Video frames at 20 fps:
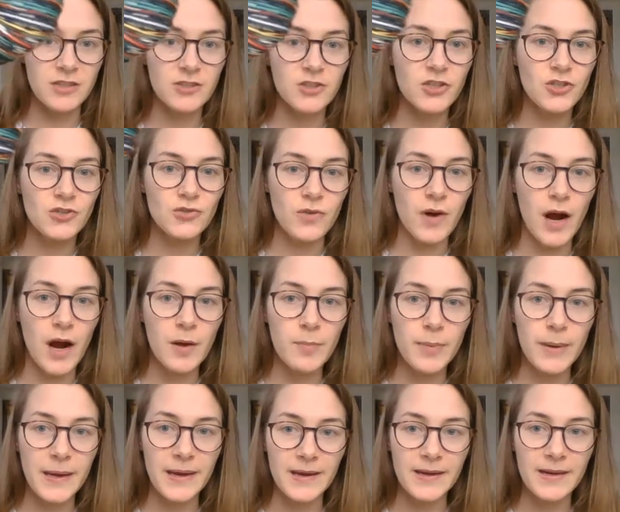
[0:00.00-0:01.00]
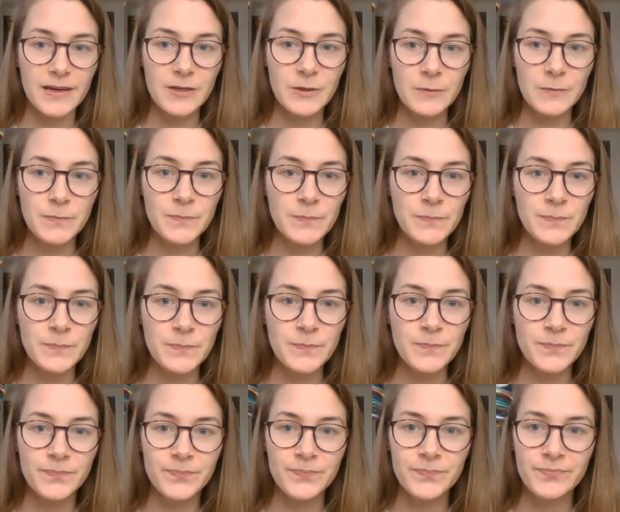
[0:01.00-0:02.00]
striping
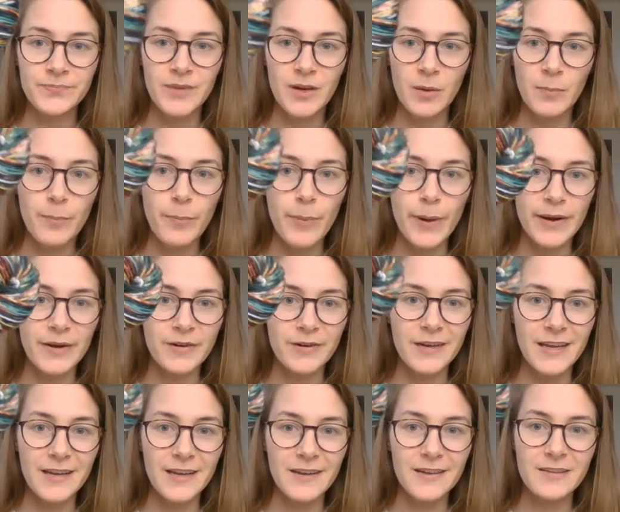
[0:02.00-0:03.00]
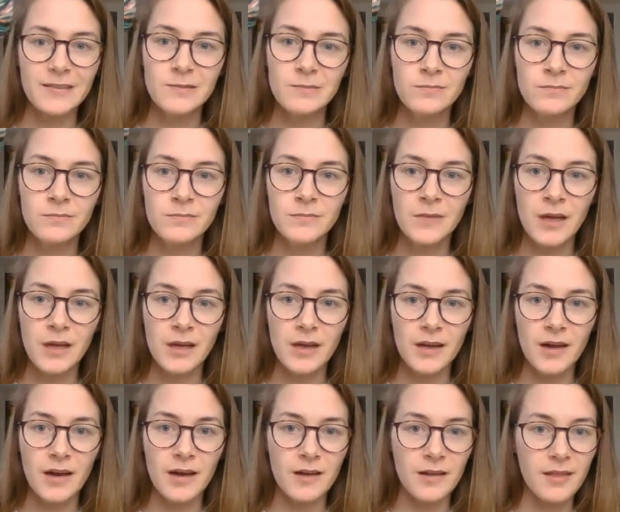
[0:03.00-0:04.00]
patterning
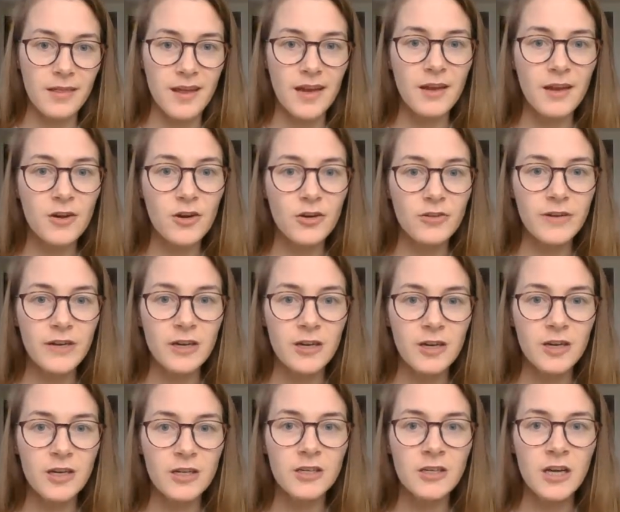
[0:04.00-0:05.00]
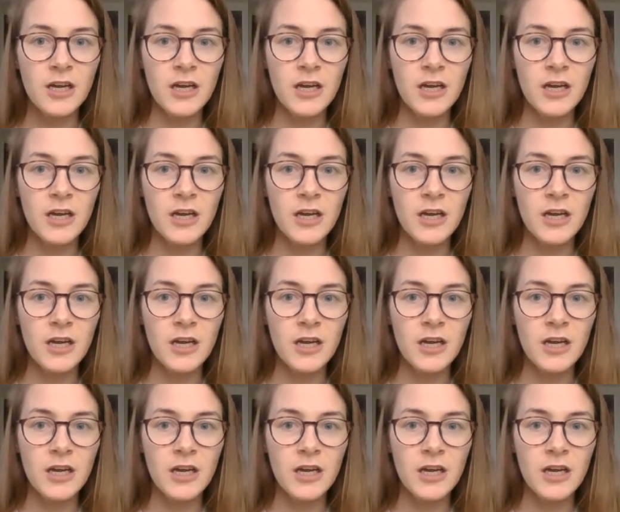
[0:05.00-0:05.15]
kind of thing going on